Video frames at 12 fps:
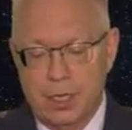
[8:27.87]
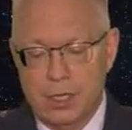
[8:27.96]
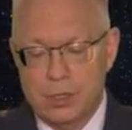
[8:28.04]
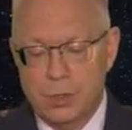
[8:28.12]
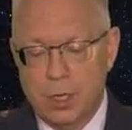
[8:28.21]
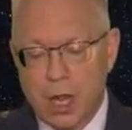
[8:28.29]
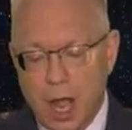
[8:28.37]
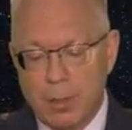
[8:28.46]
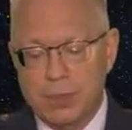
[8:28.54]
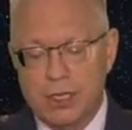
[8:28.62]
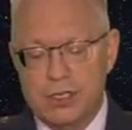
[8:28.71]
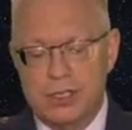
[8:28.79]
To
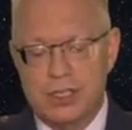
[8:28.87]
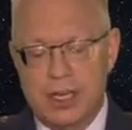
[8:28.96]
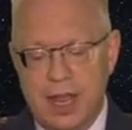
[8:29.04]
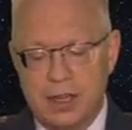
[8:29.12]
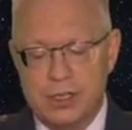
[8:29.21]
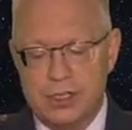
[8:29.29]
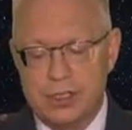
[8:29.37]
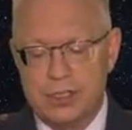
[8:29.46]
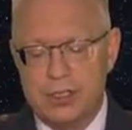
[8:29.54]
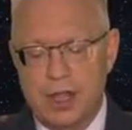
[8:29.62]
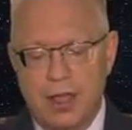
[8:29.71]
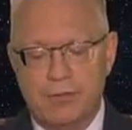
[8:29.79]
accomplish the
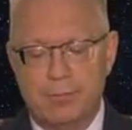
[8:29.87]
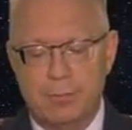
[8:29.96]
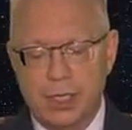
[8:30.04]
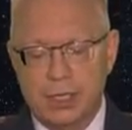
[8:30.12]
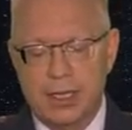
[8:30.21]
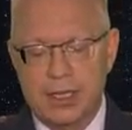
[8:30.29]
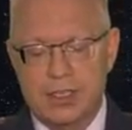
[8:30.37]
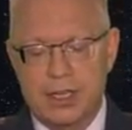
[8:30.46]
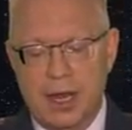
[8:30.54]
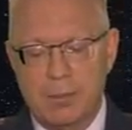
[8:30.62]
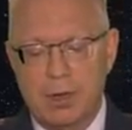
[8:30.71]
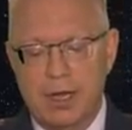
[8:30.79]
challenges of building
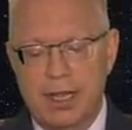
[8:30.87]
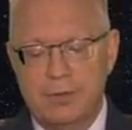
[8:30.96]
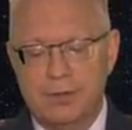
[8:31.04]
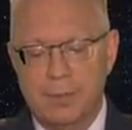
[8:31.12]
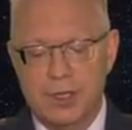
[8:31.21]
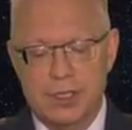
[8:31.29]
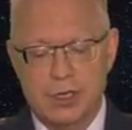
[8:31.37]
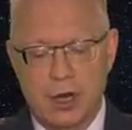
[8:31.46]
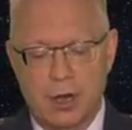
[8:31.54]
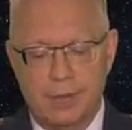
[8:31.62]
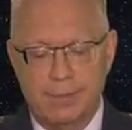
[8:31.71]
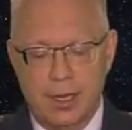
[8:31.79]
cyber in from the
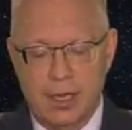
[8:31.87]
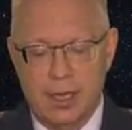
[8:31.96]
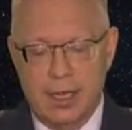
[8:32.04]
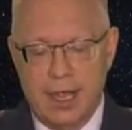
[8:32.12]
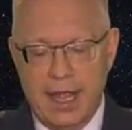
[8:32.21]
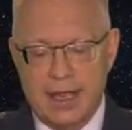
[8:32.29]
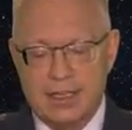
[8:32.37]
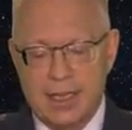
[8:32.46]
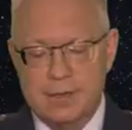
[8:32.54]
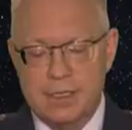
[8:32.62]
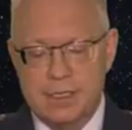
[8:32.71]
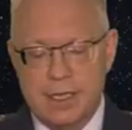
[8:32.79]
start,
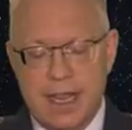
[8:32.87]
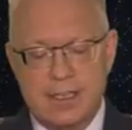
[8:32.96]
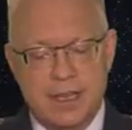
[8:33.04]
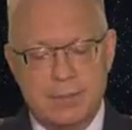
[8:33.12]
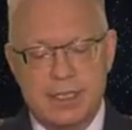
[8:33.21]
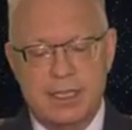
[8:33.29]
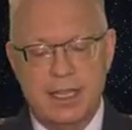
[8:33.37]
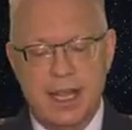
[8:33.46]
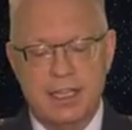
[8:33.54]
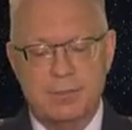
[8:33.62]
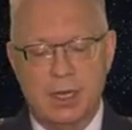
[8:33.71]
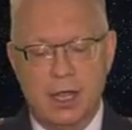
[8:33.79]
SMC
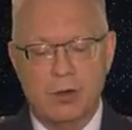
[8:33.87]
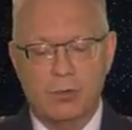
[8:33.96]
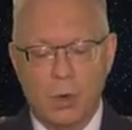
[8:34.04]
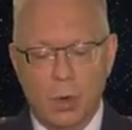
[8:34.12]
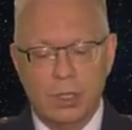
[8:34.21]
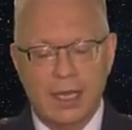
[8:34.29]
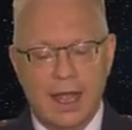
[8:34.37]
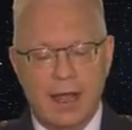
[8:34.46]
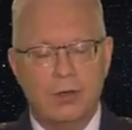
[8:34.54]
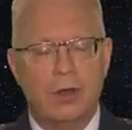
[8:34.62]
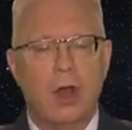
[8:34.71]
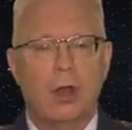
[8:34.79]
has begun rolling
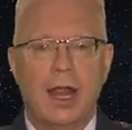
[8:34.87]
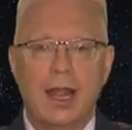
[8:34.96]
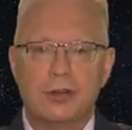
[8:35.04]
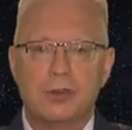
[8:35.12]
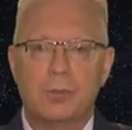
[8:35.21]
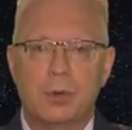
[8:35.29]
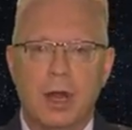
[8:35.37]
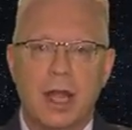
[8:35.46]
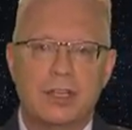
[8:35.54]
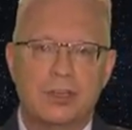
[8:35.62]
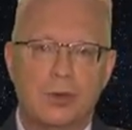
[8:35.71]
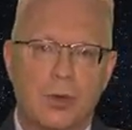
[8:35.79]
out our
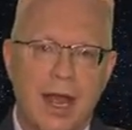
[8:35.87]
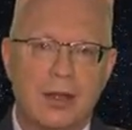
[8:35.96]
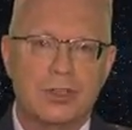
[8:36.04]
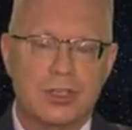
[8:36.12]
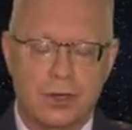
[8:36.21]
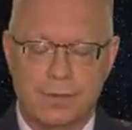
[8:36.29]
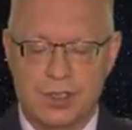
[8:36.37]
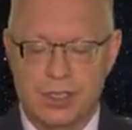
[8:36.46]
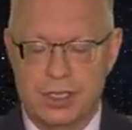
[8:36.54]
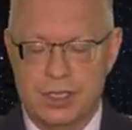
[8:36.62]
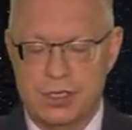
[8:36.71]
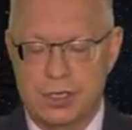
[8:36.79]
Enterprise Ground
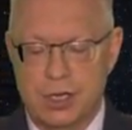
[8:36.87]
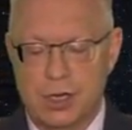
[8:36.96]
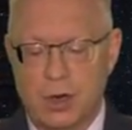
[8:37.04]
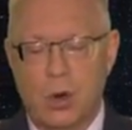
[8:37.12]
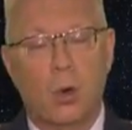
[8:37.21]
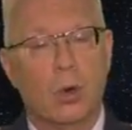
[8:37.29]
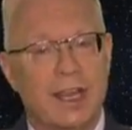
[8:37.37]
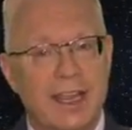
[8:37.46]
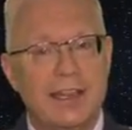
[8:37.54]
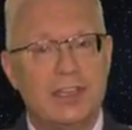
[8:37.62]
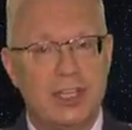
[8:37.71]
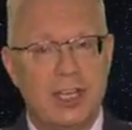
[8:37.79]
Services, or
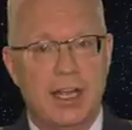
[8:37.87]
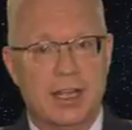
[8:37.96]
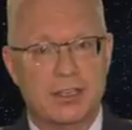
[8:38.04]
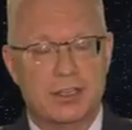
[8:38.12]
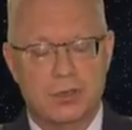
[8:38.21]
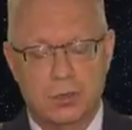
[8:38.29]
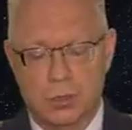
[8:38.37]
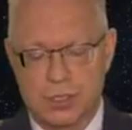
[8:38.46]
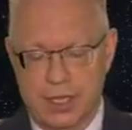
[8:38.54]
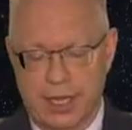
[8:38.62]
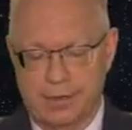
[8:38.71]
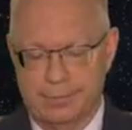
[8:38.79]
EGS,
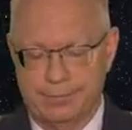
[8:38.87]
toolset.